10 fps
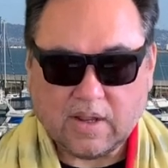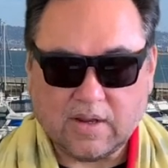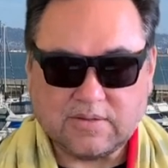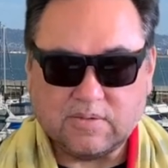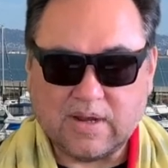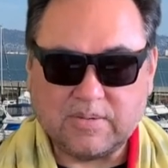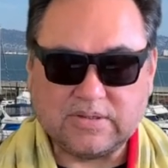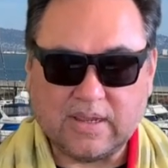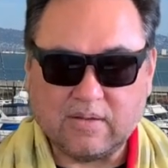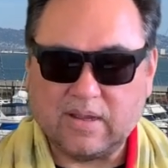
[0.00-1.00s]
let's see what the numbers
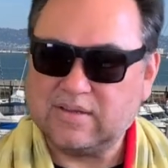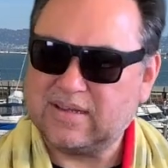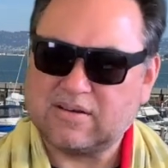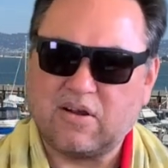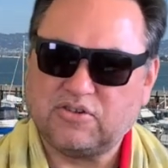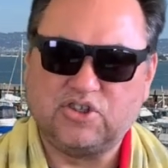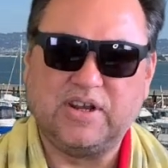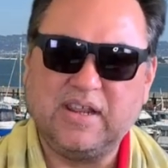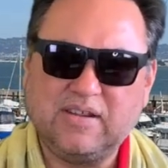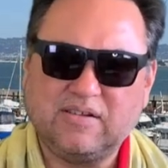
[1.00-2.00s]
say. Is that called
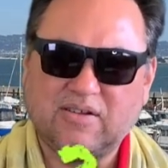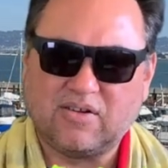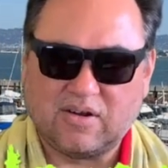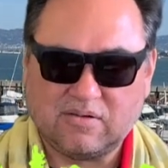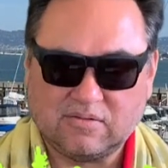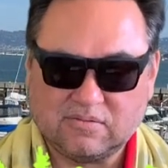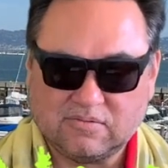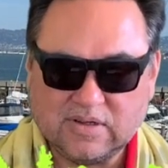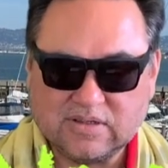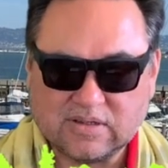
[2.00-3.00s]
Jinny? Or
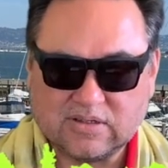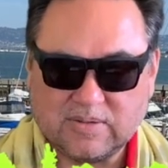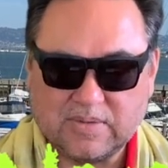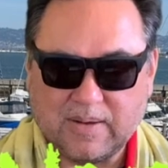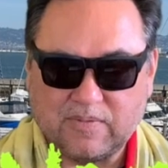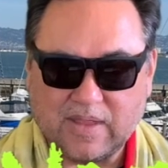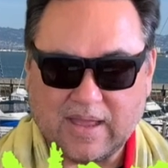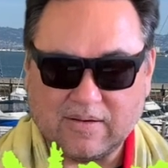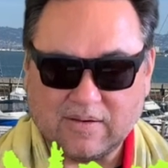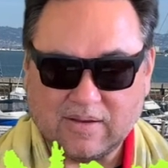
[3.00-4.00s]
what's the ship name for
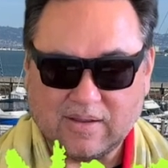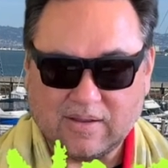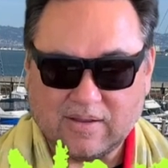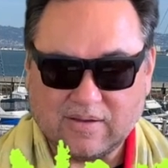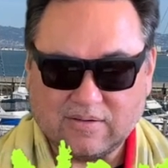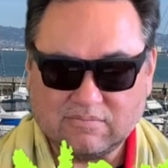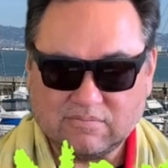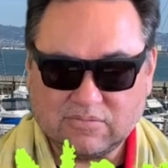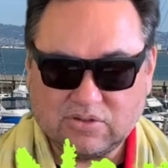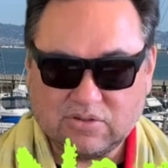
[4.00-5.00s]
that? Uh,
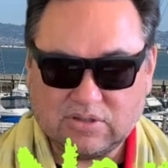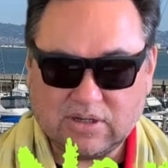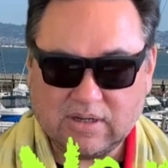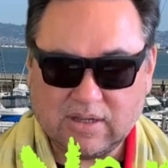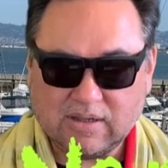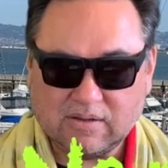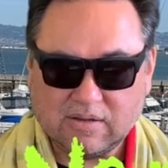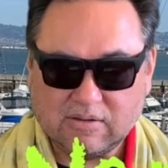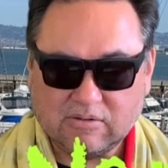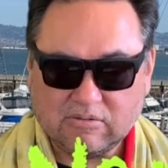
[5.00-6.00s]
Jinny?
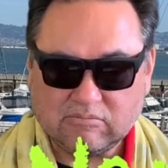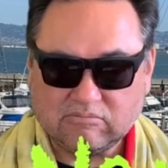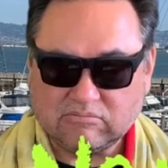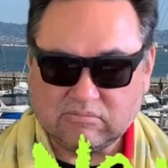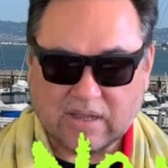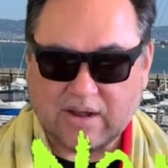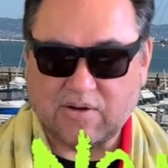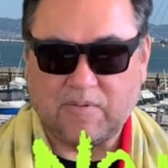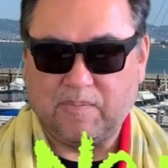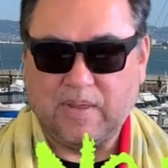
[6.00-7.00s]
I don't
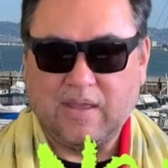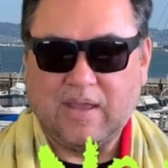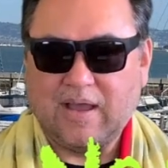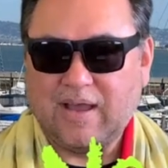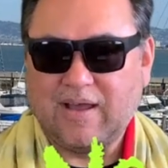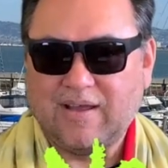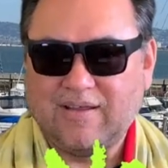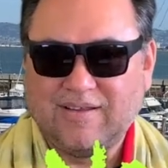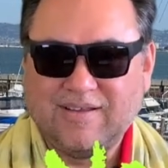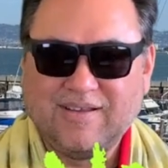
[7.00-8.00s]
know. Uh,
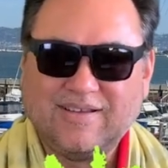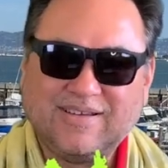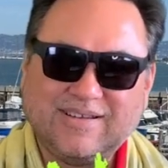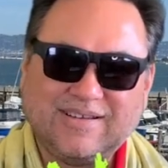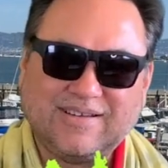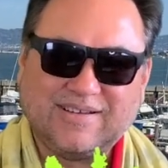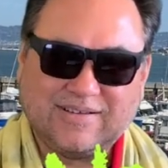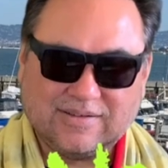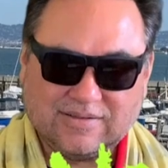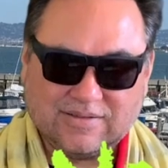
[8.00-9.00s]

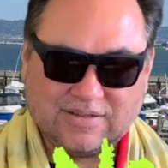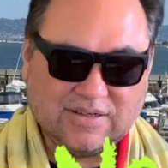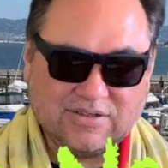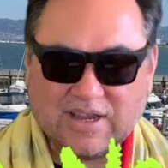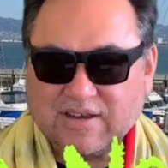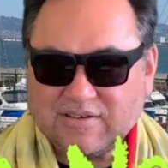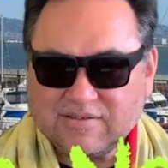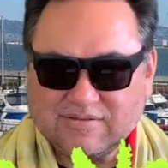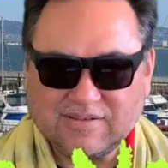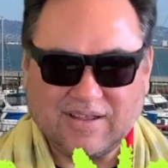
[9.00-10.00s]
uh, Jin Jen?
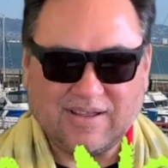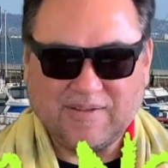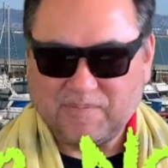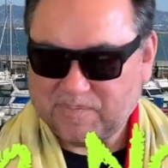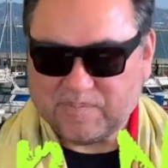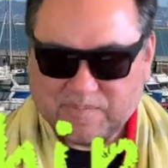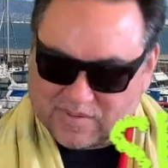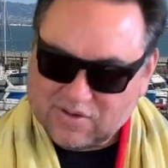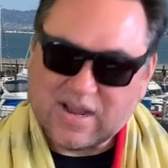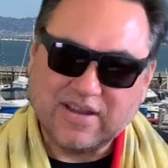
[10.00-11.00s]
Um,
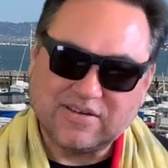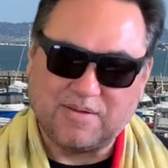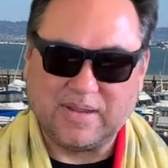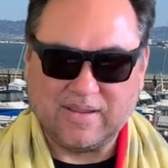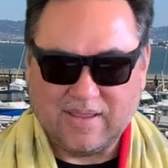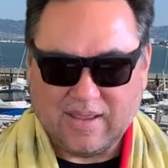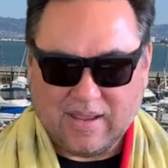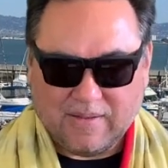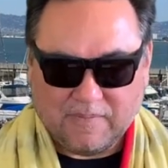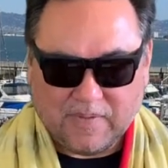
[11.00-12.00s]
you guys tell me.
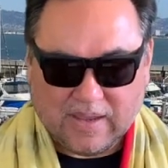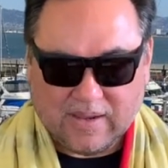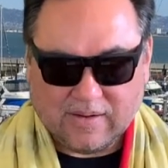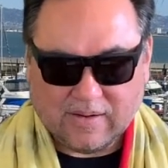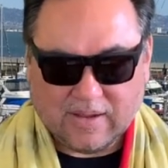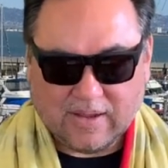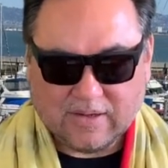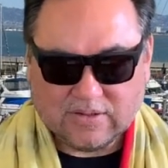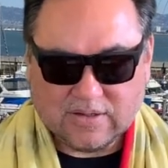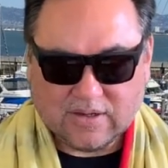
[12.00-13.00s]
The uh,
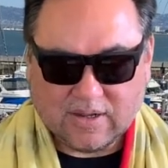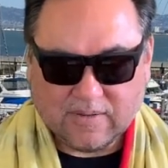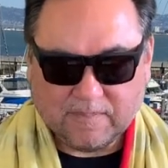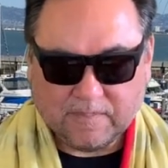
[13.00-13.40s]
Jin Young